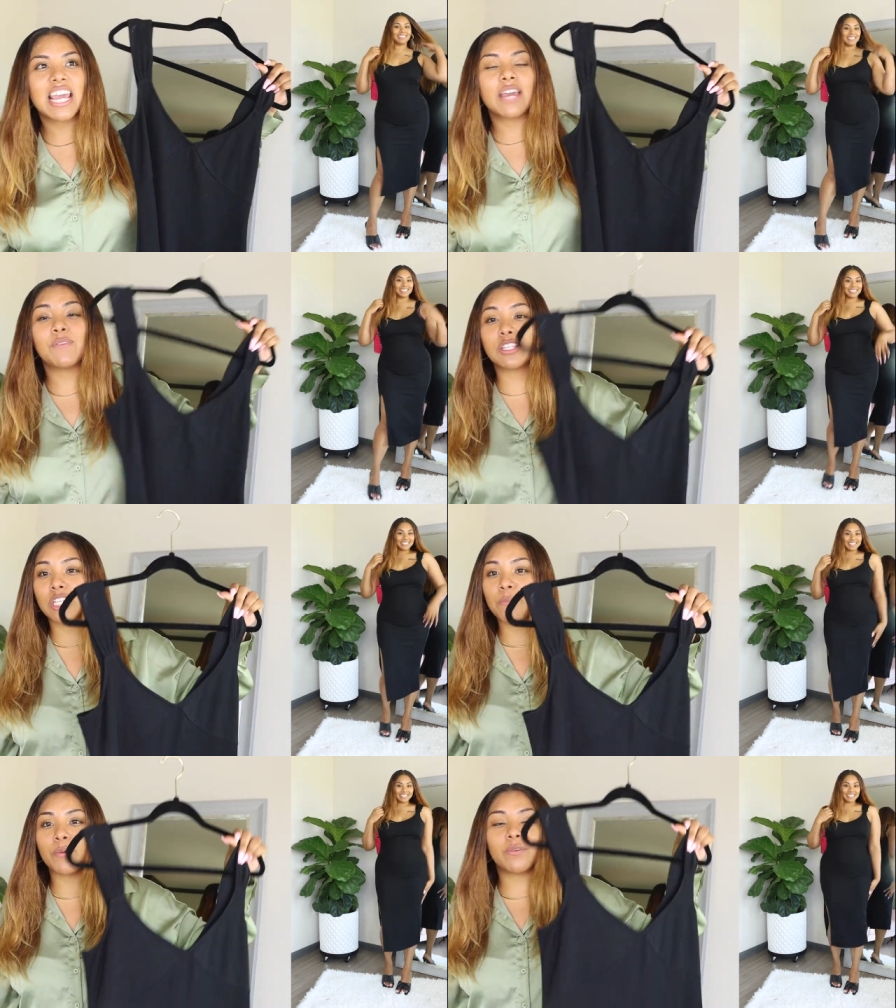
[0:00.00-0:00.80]
It was
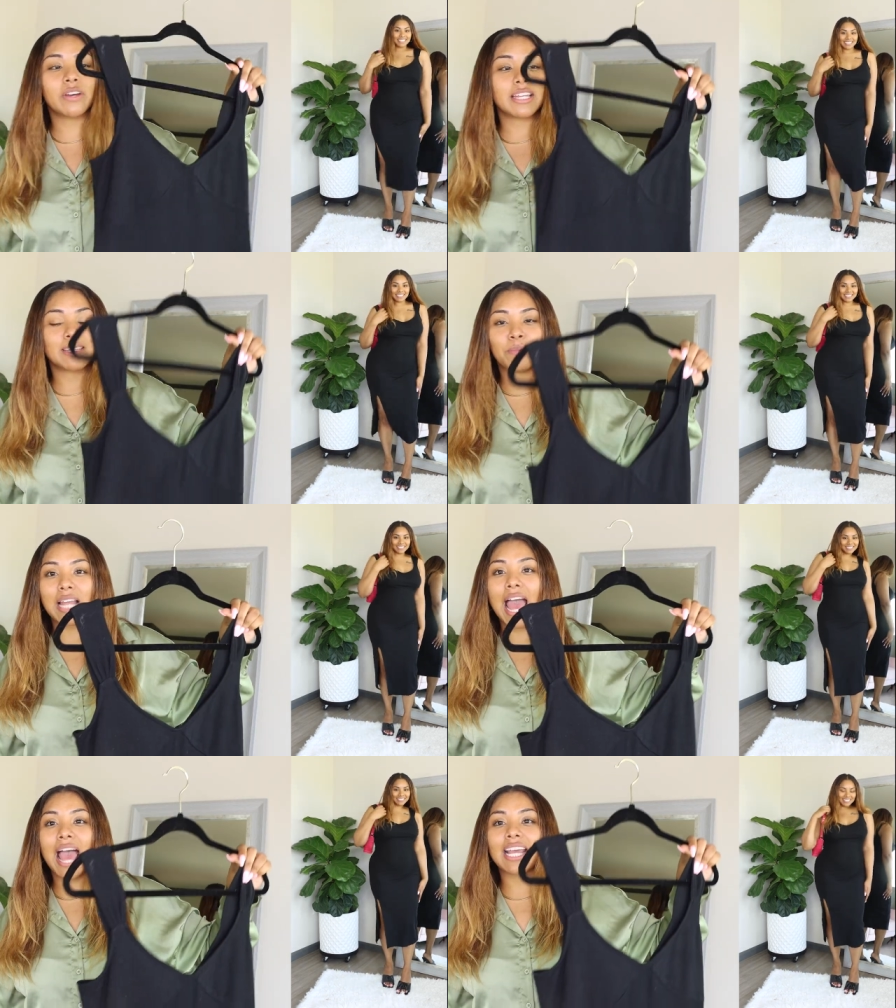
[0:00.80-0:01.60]
simple, it's
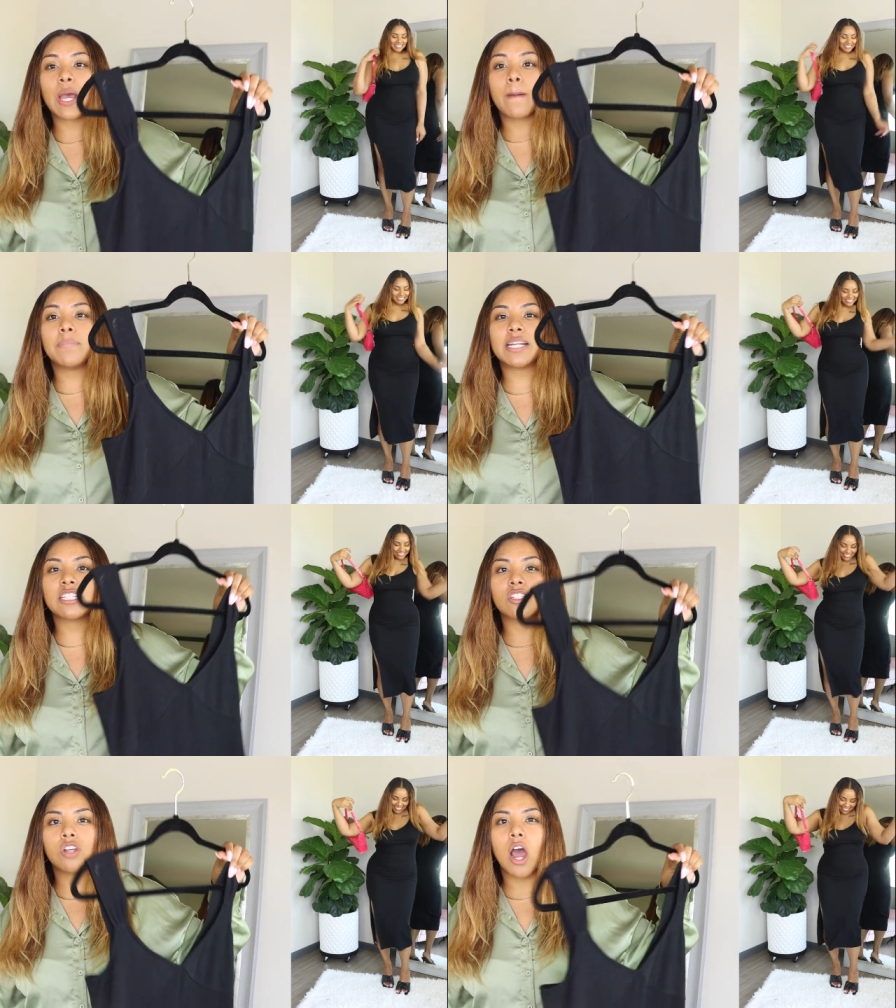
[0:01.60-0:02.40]
black, but
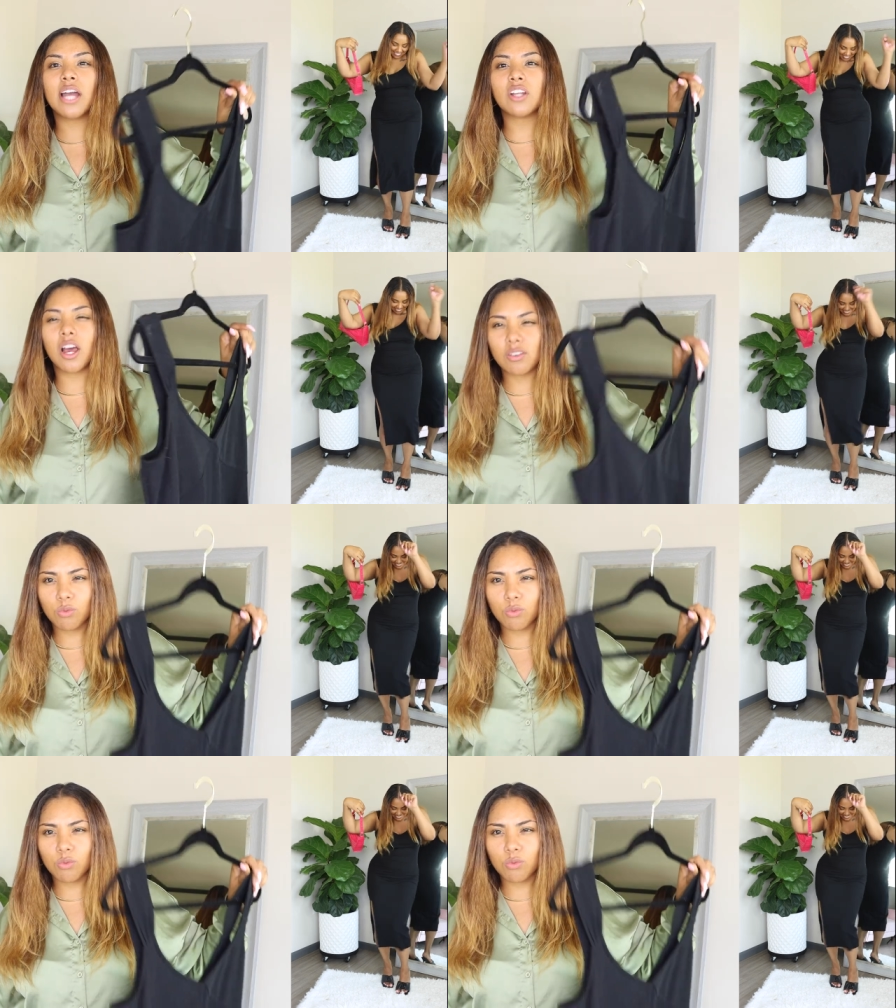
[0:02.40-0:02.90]
it's not